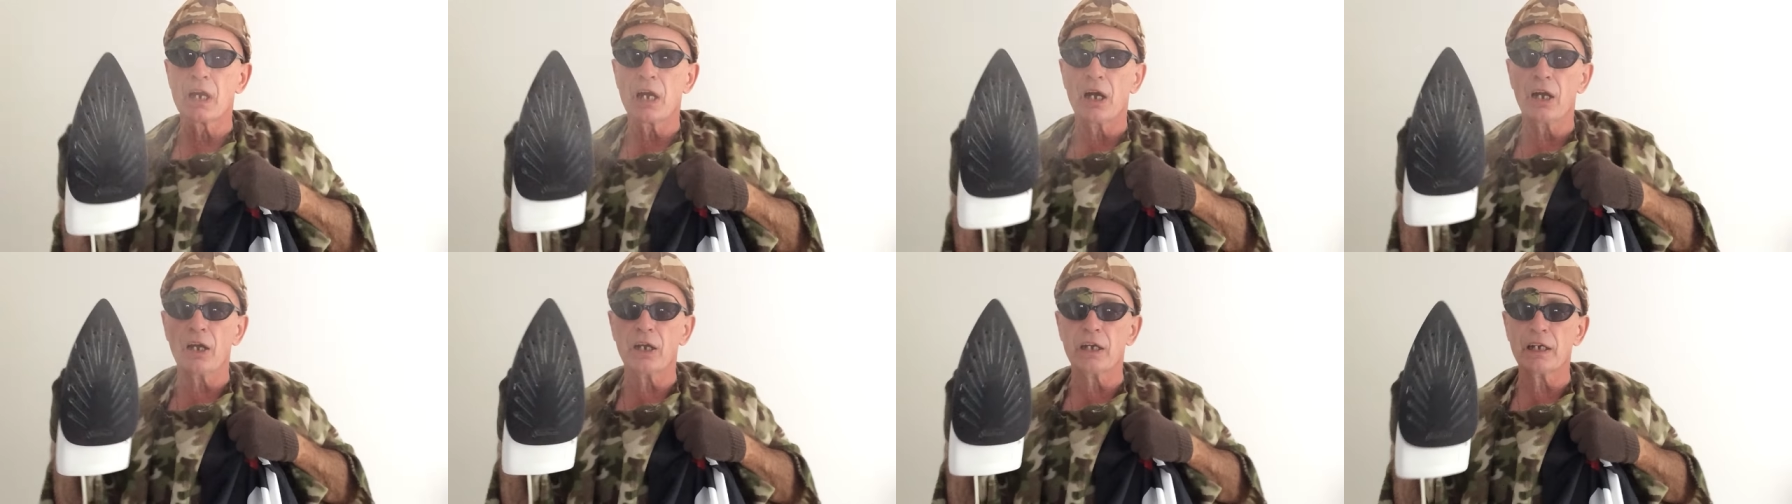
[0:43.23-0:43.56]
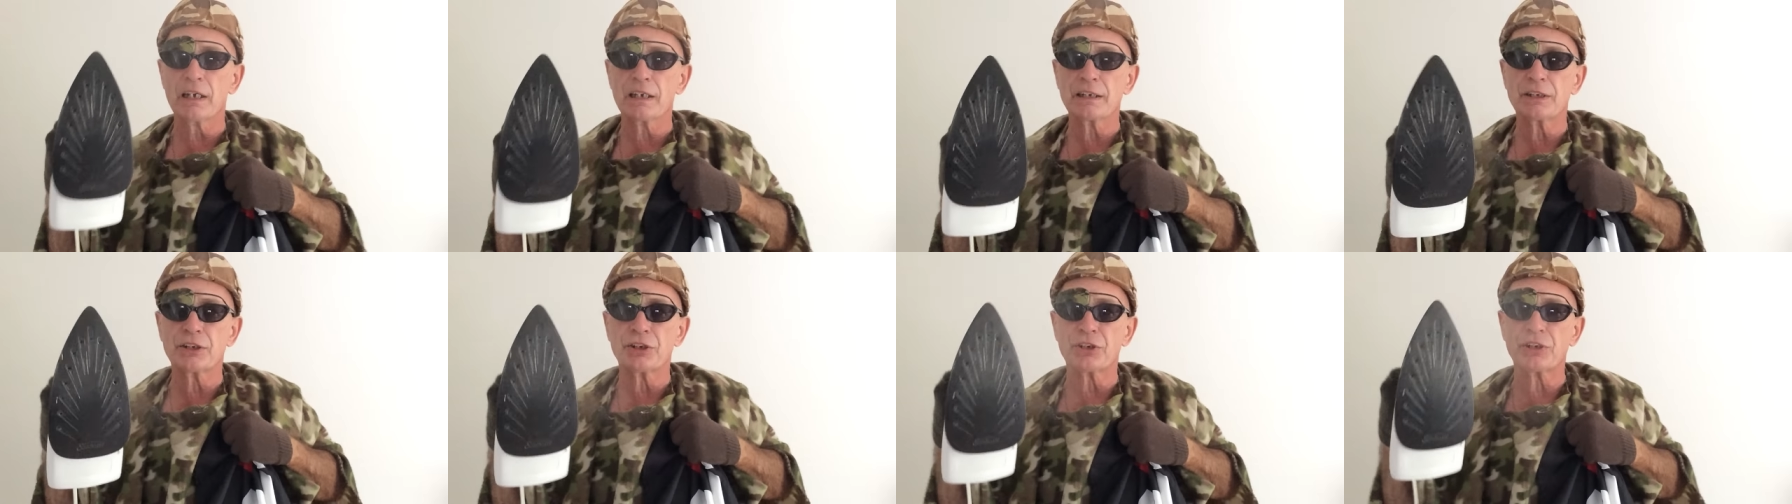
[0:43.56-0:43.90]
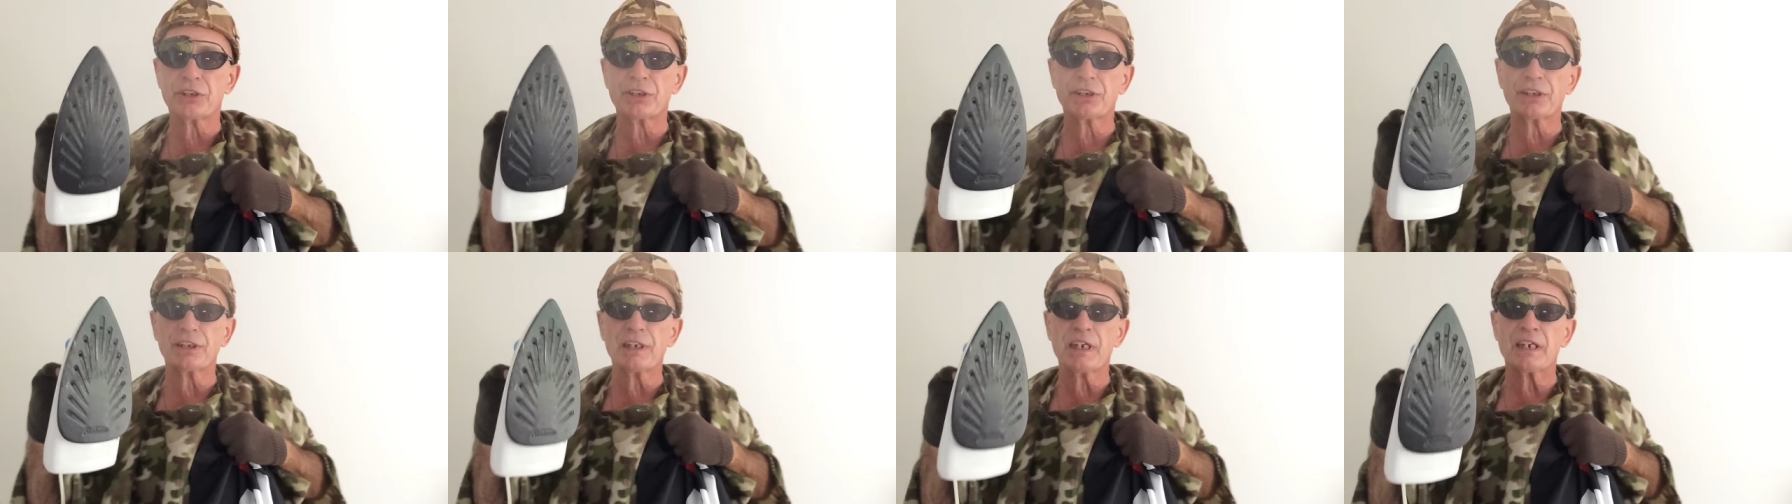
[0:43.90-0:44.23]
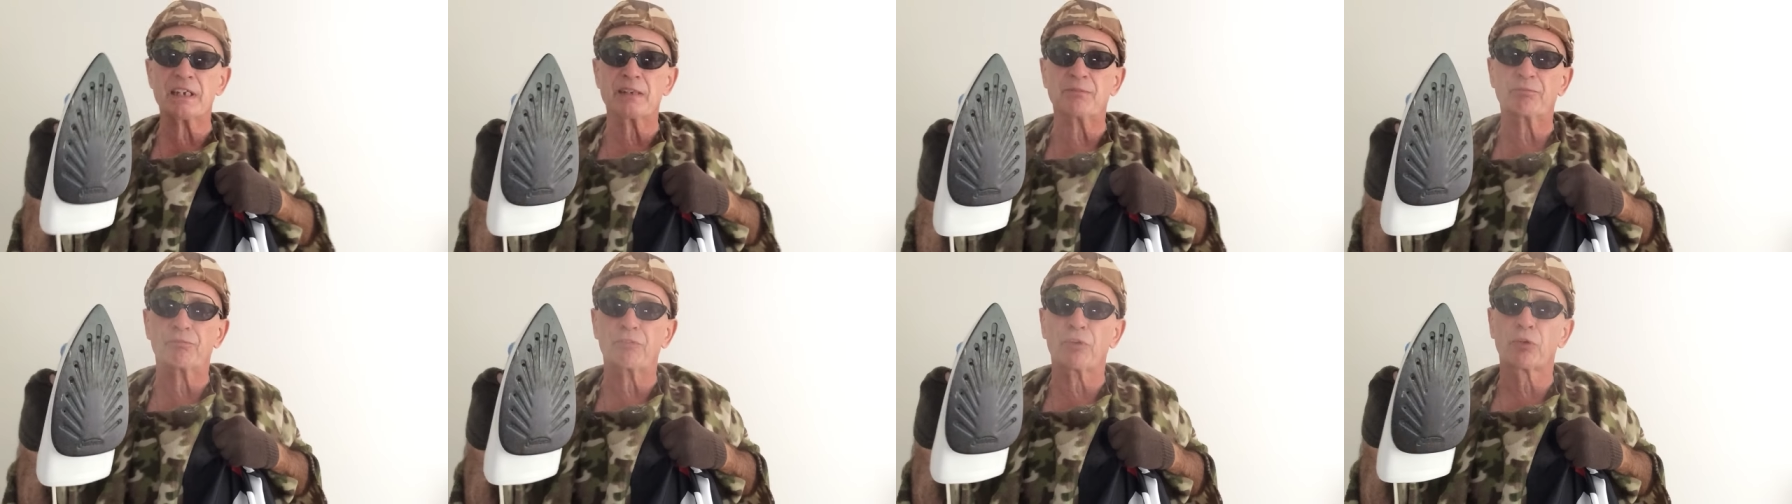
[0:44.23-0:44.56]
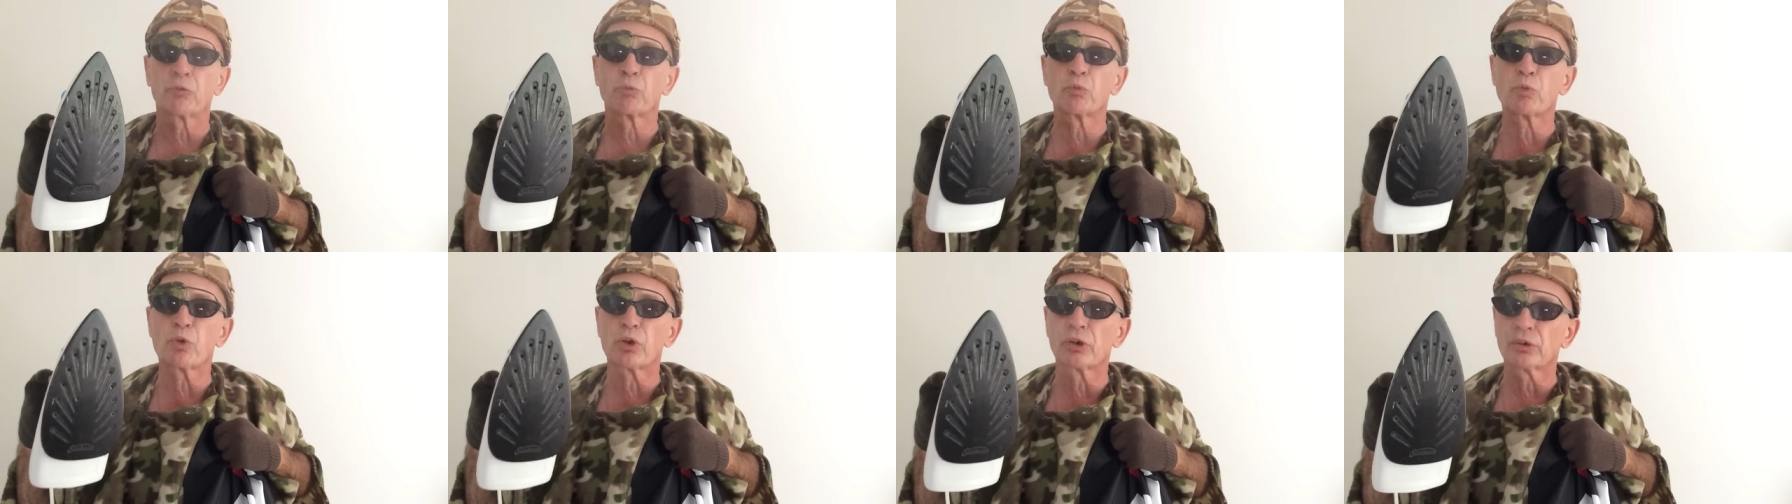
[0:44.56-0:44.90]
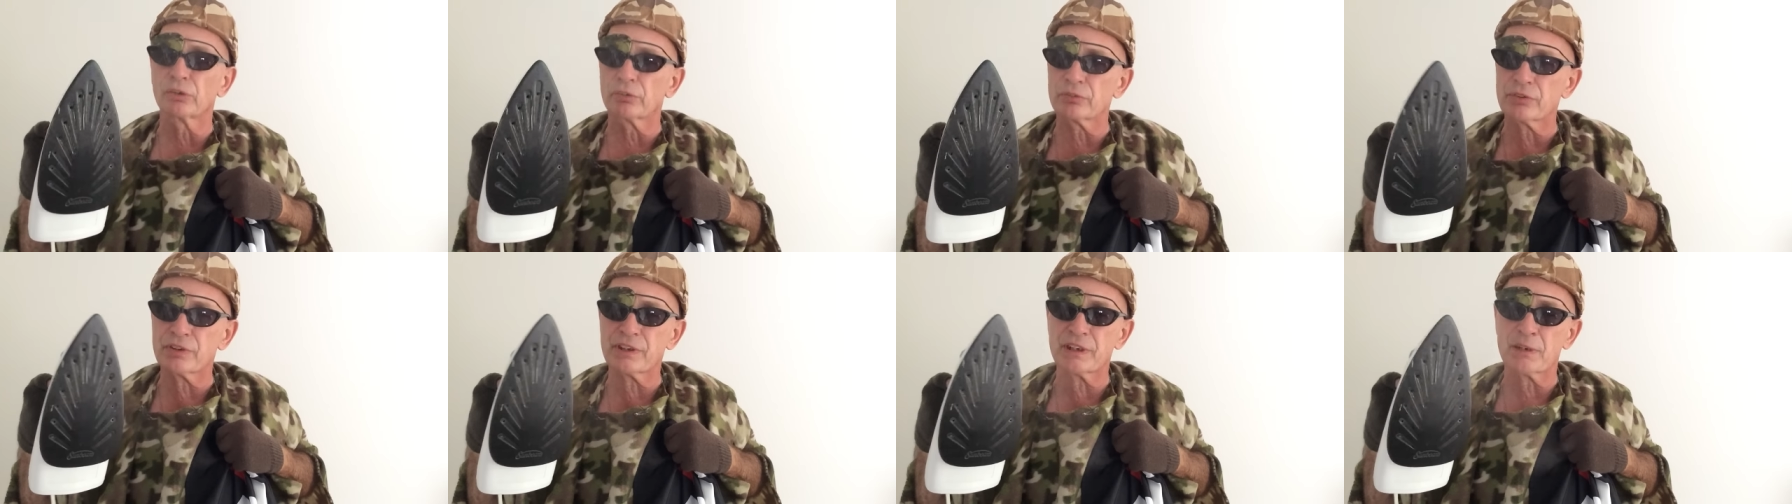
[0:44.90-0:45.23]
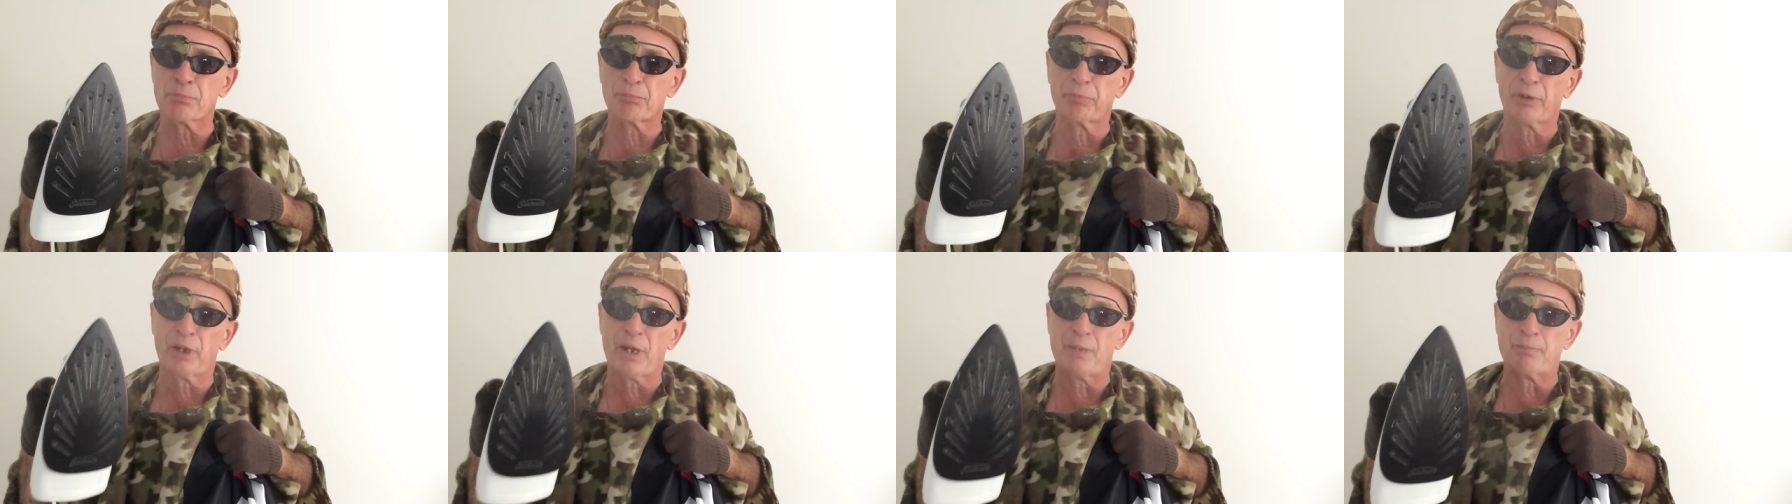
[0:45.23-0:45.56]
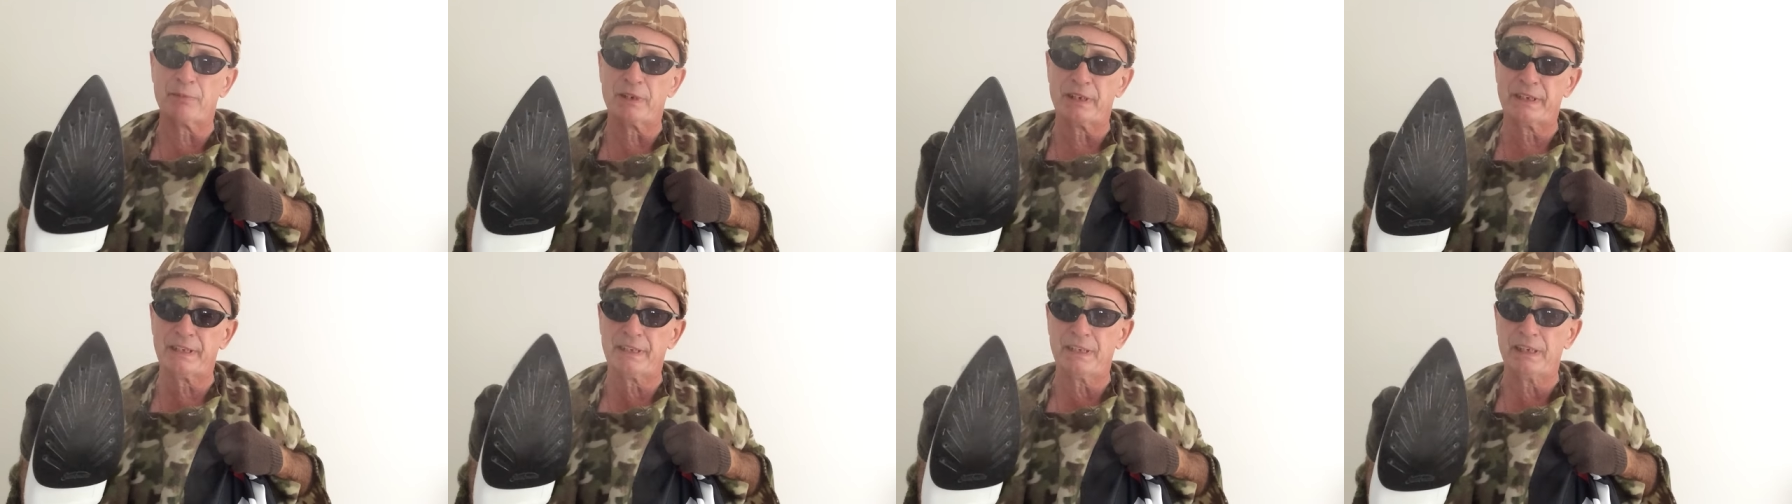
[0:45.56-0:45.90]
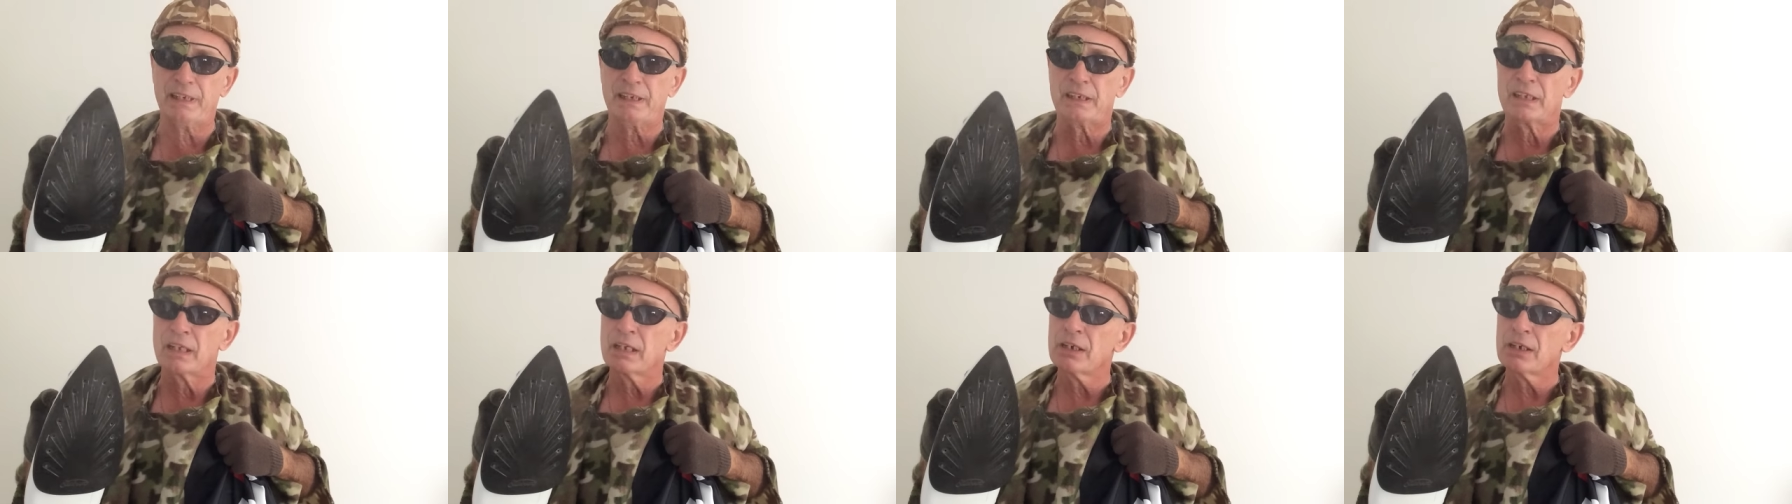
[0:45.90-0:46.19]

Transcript: on Steam for world supremacy.